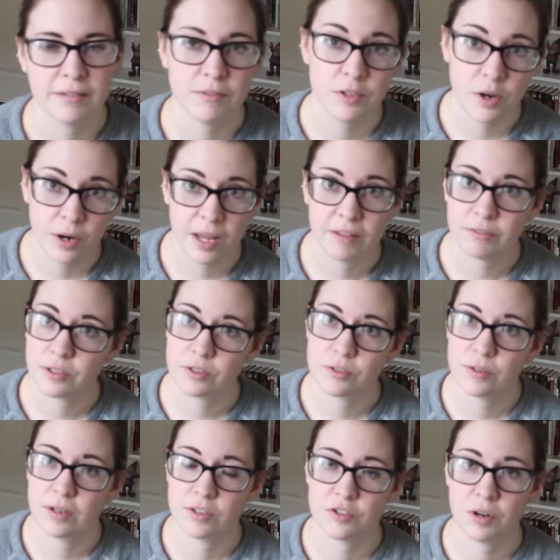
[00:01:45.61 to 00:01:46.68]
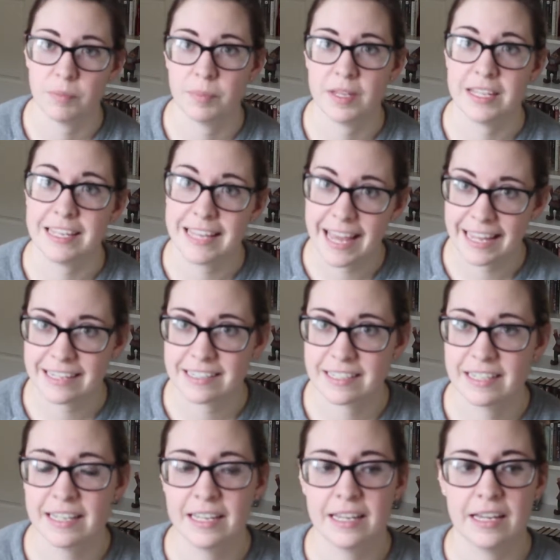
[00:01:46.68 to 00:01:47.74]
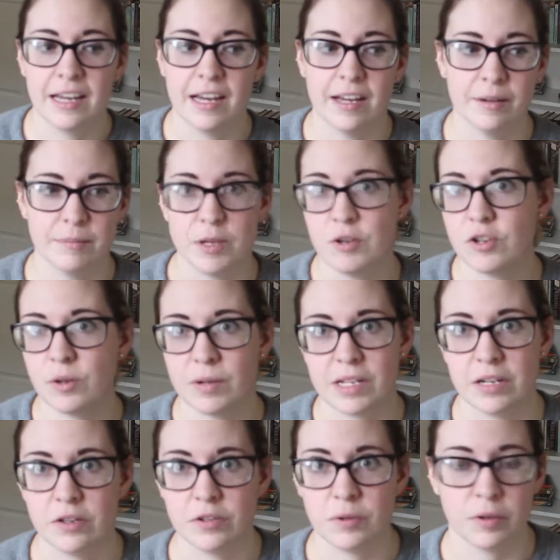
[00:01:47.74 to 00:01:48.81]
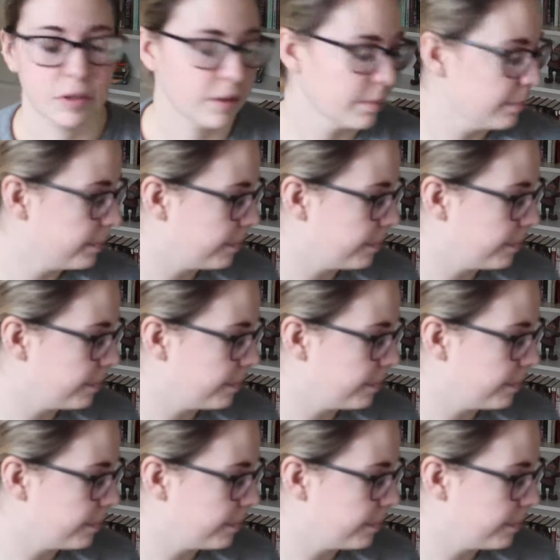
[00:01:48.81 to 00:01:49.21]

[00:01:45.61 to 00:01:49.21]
If you don't have a trumpet yet, you don't need a tuner.